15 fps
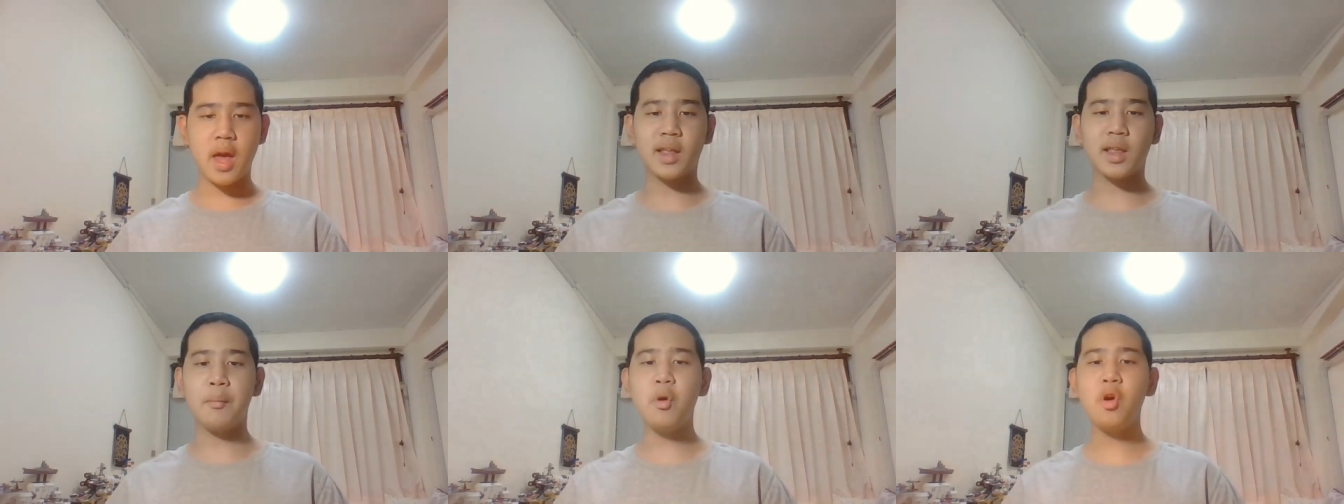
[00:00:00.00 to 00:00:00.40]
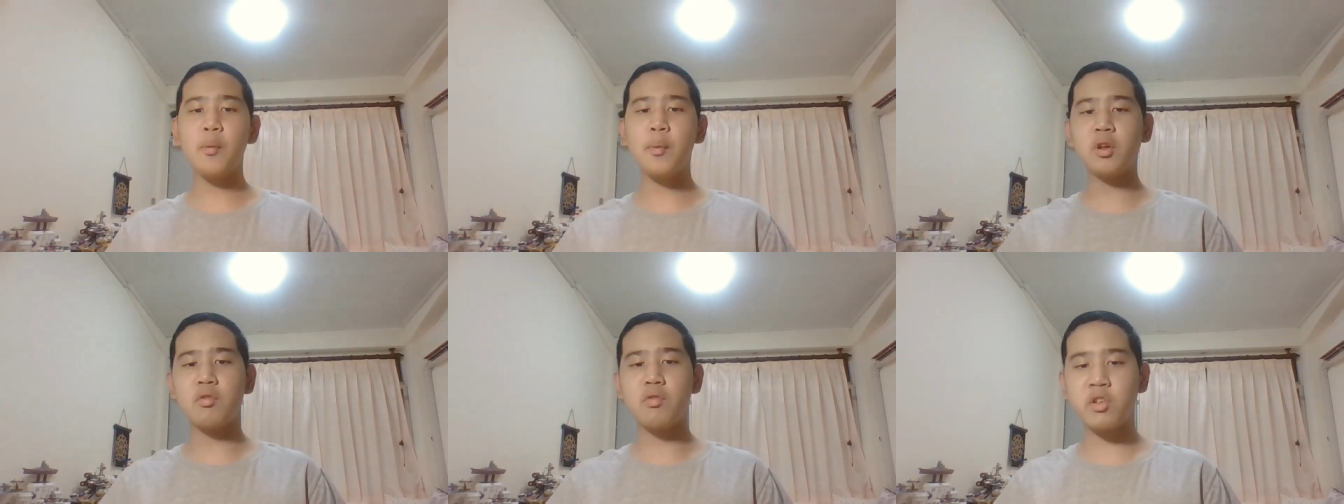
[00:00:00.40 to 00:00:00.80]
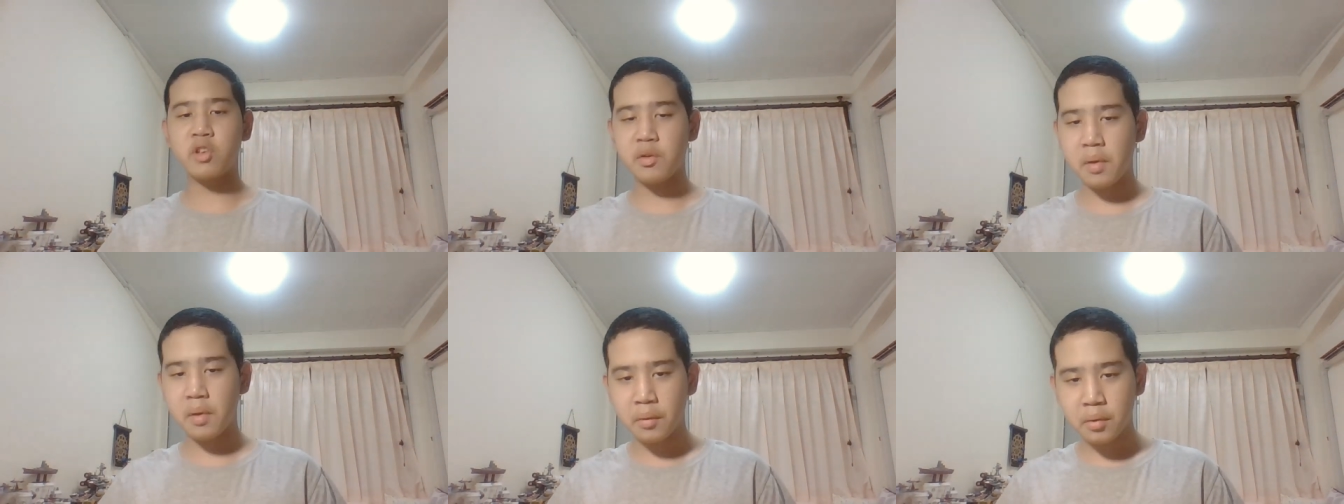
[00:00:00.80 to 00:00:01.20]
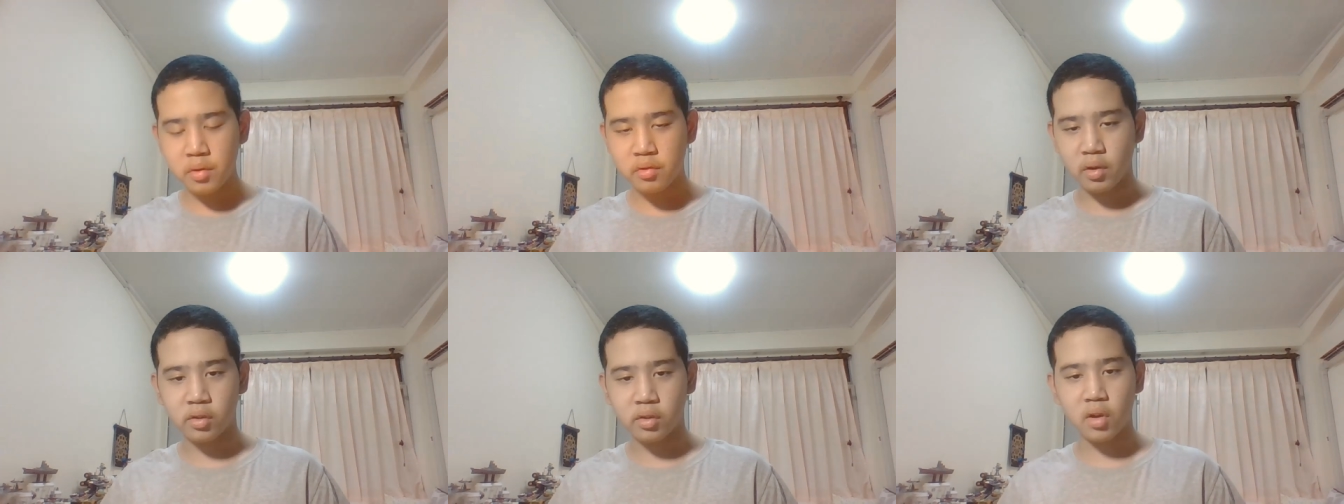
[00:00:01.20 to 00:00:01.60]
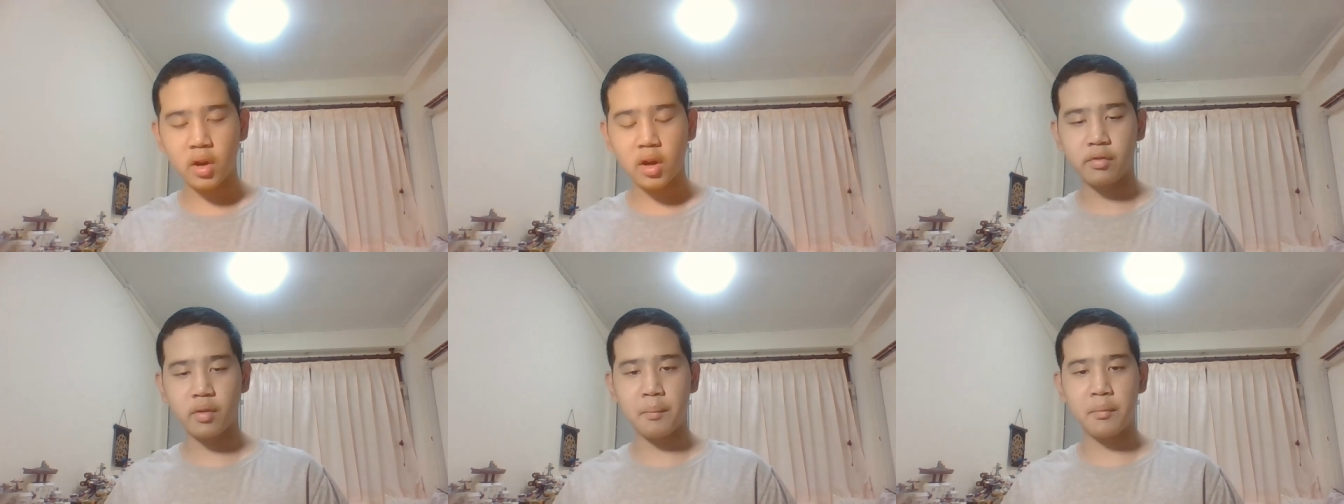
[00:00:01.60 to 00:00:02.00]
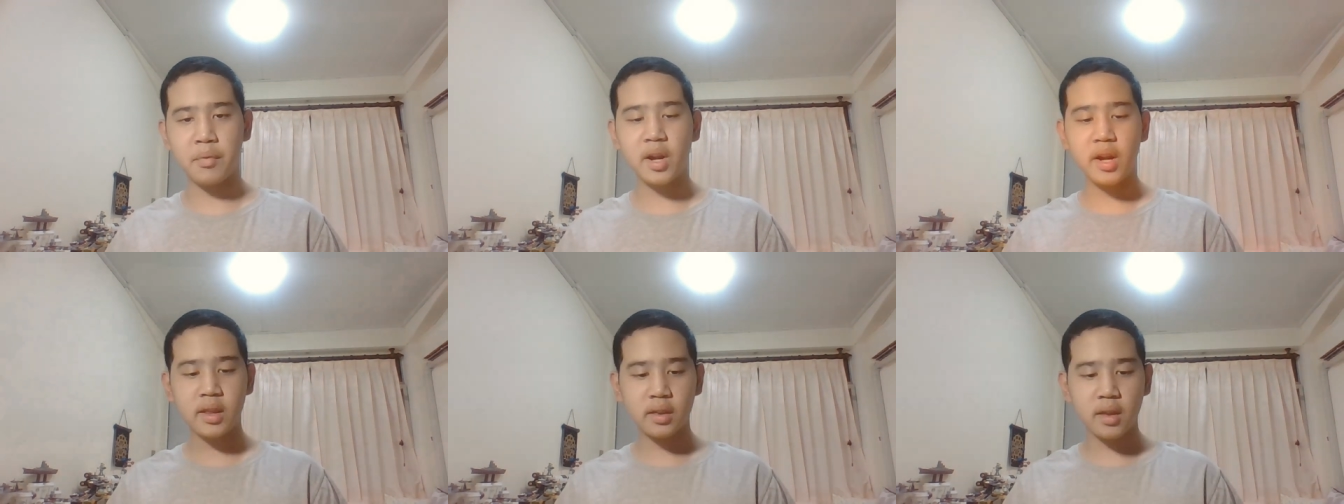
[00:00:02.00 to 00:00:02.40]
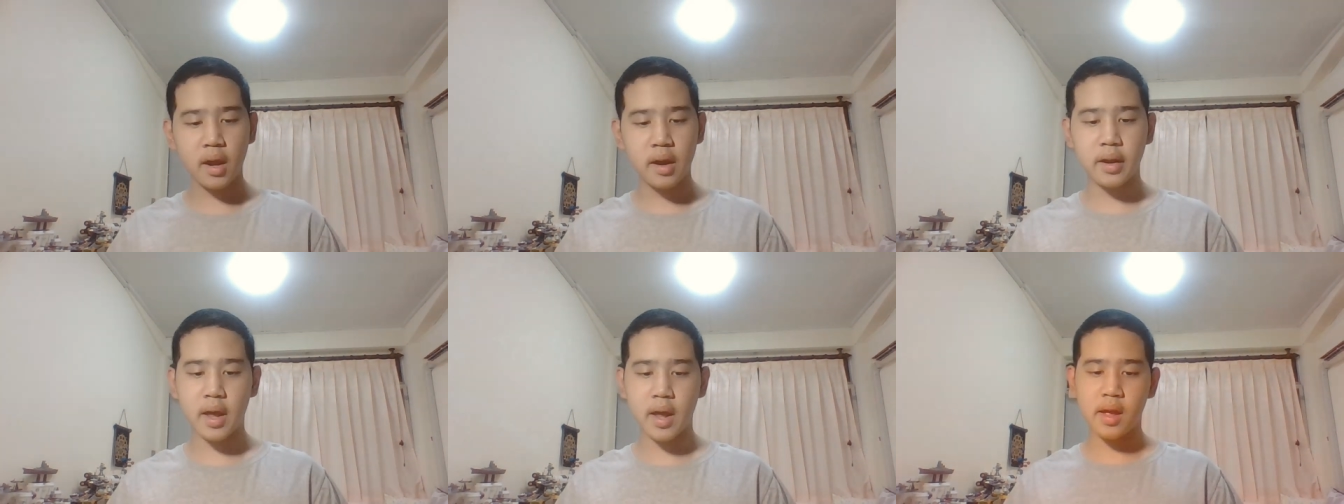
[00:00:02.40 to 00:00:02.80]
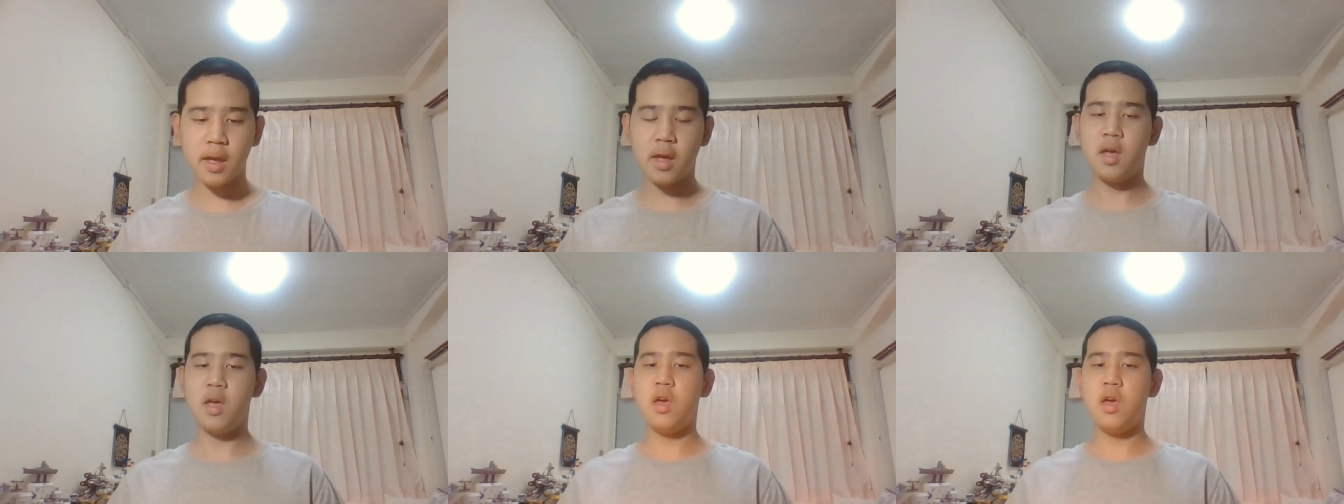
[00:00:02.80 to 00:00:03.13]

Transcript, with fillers: It's a book about the Russian Revolution starting from Bloody Sunday